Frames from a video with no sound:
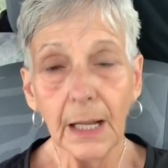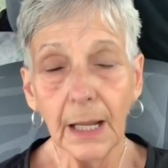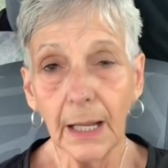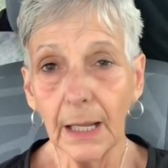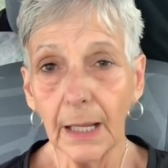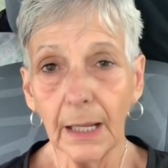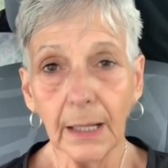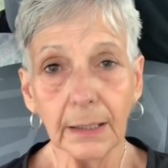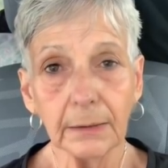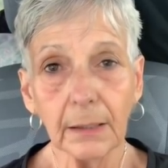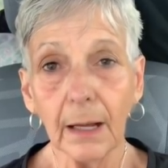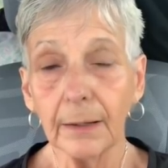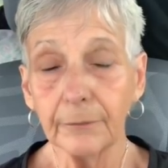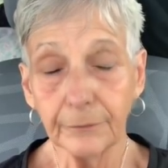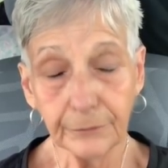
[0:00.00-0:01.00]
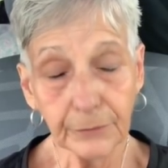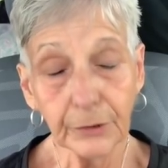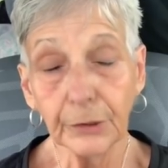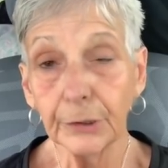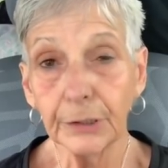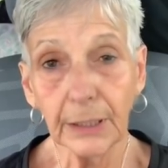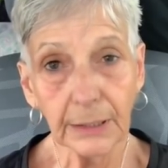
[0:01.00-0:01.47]
and I've
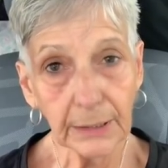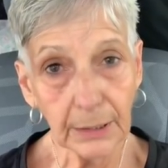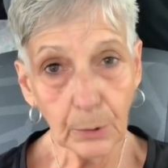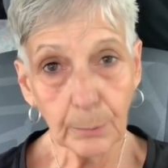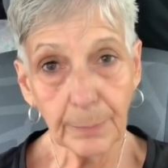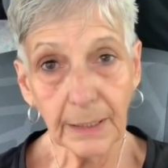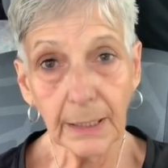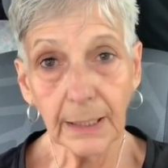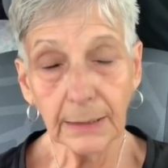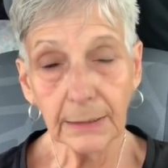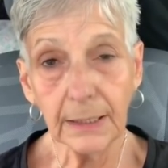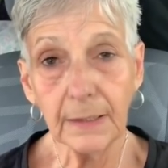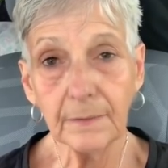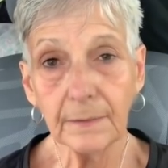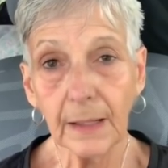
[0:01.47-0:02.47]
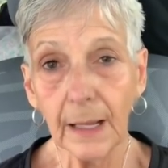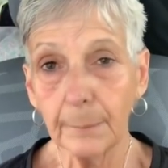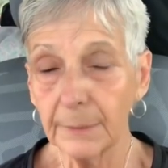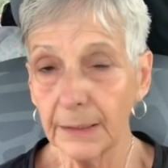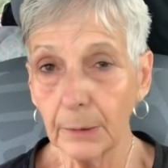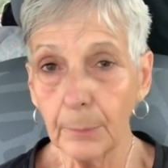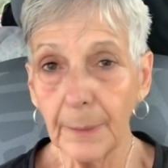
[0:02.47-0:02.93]
learned a little bit. At least
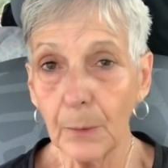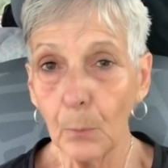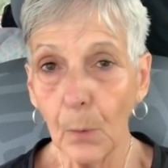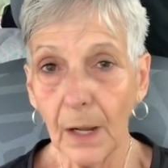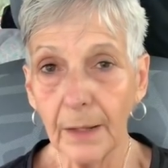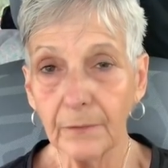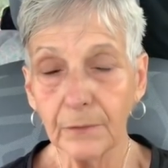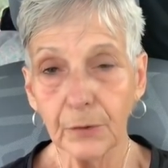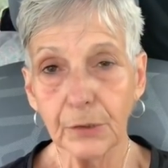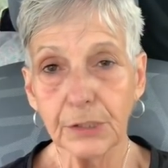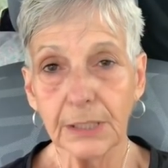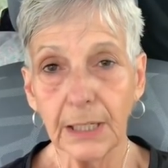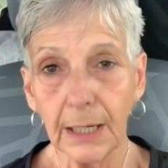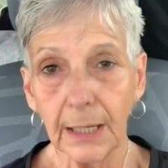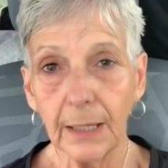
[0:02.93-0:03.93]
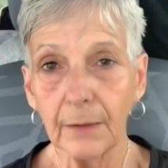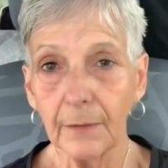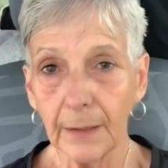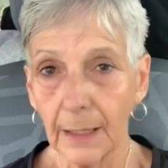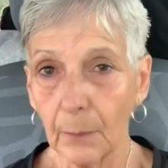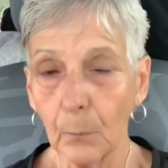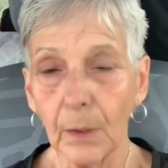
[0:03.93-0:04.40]
I'm a little bit wiser today
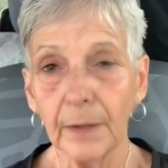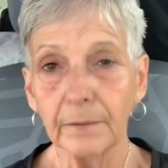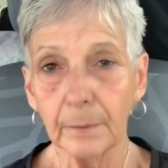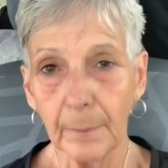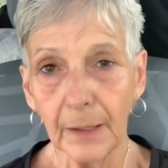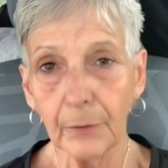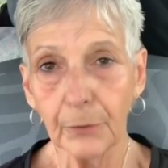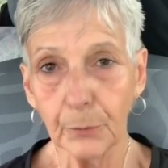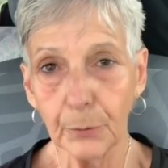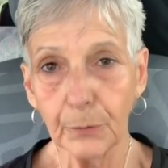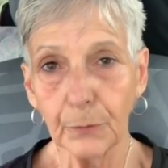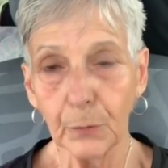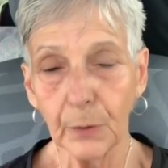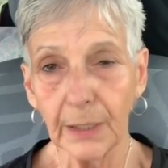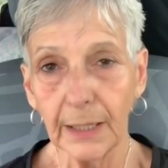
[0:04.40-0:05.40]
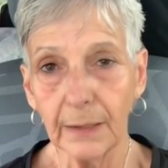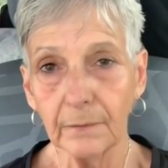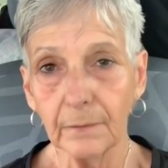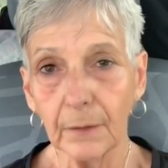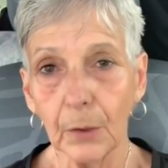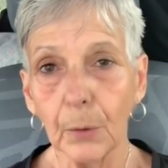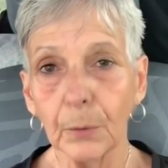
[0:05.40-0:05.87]
than I was about 3 or 4
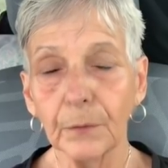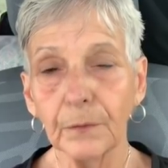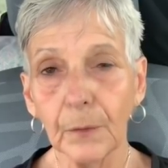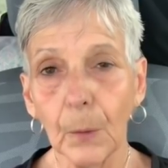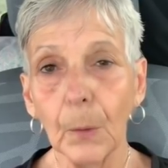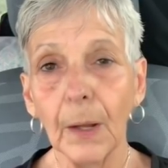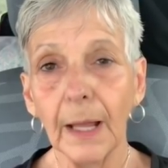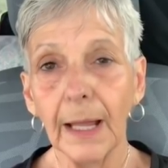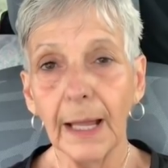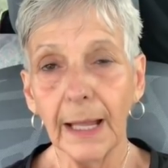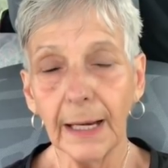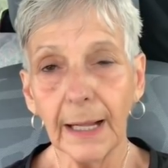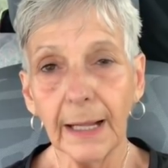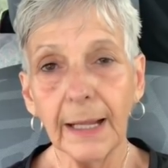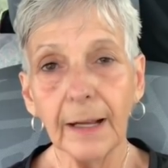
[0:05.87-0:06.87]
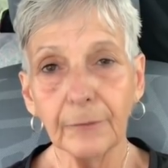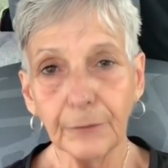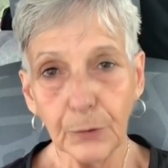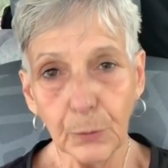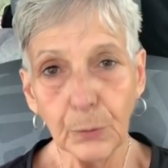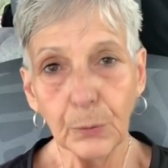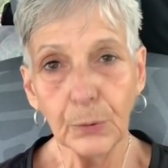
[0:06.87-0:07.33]
days ago. So, and I have
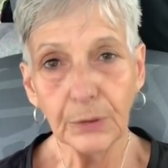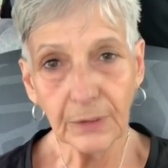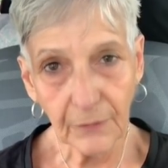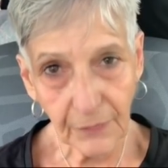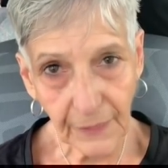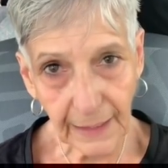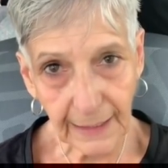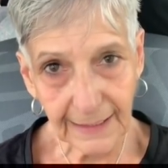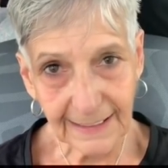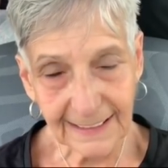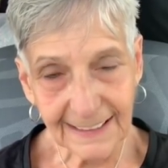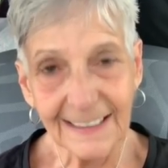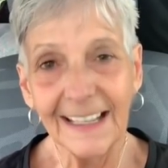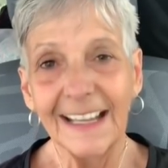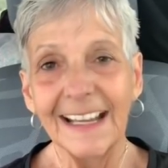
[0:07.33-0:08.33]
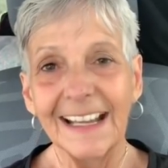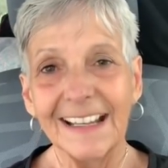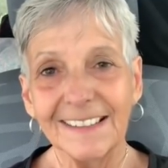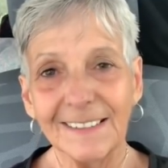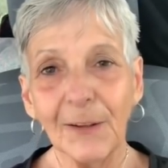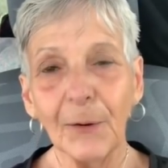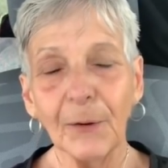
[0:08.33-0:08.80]
you to thank.
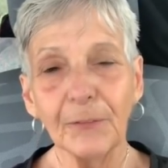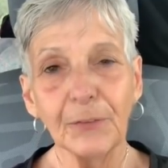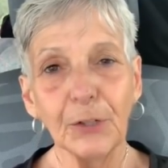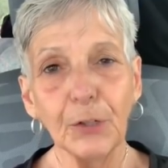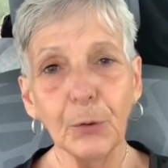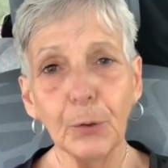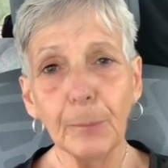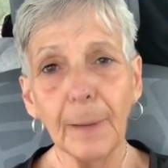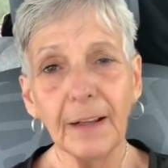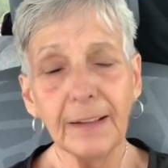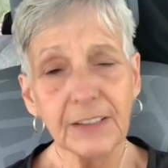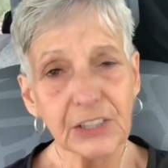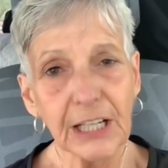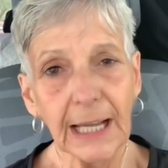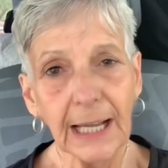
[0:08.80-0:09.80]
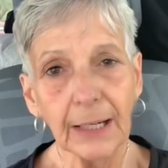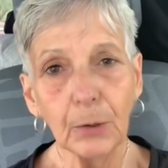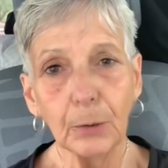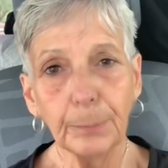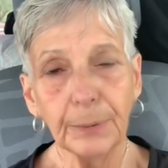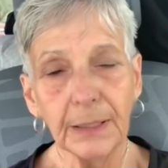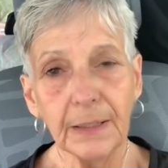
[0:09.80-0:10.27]
So if you're new to my
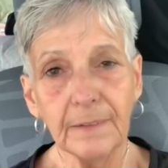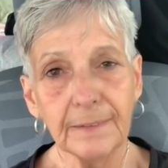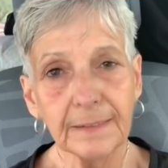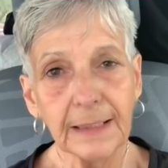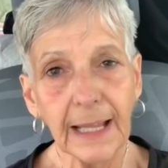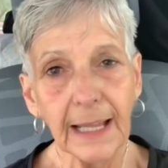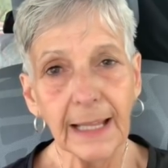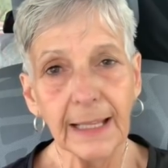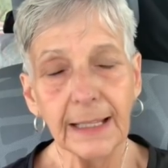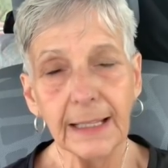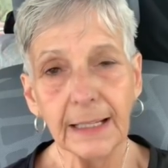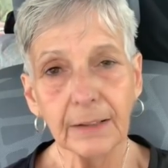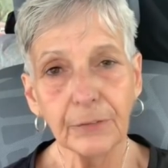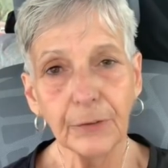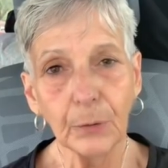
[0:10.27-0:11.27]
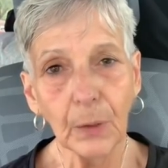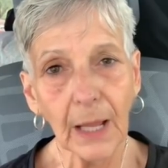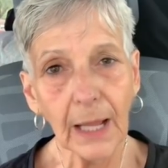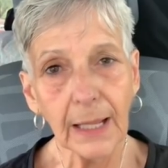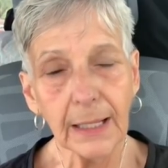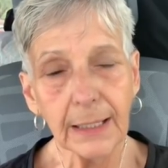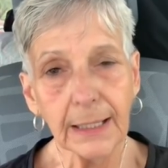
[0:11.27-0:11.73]
channel, please stay, and if you
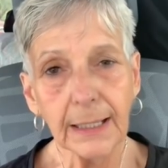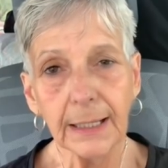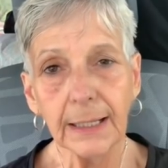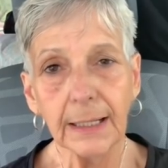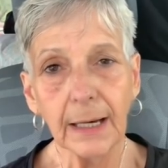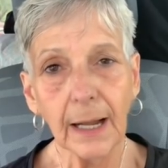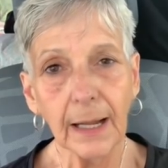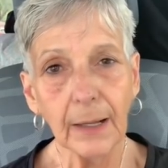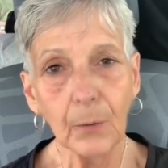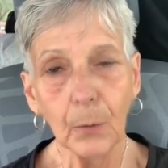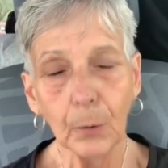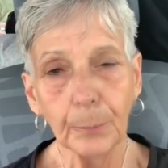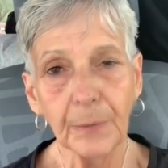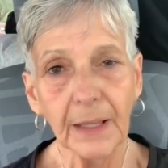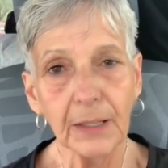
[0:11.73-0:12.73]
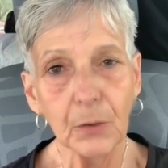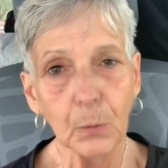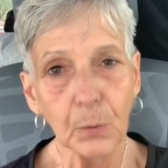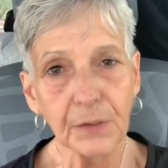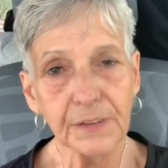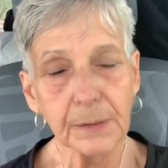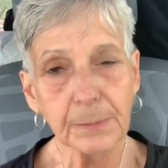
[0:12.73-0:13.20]
like it, I hope that you
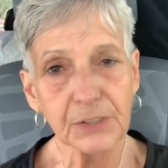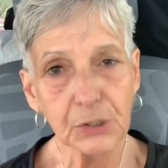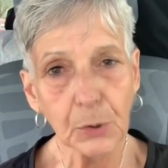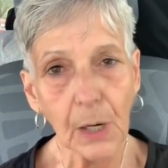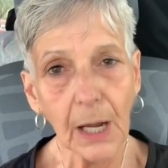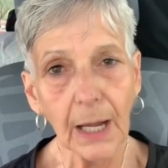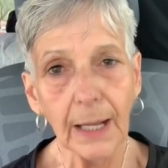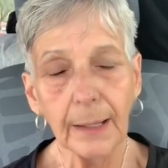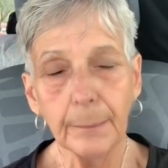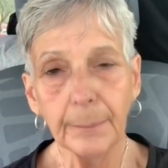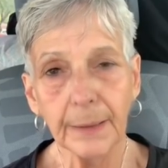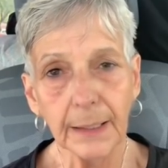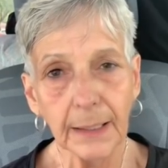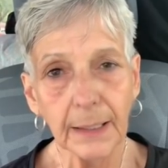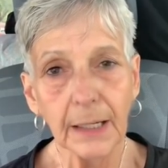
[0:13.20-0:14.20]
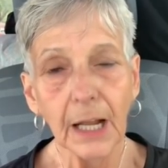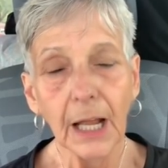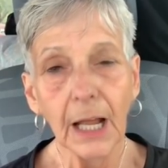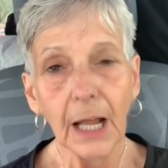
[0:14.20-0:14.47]
will subscribe and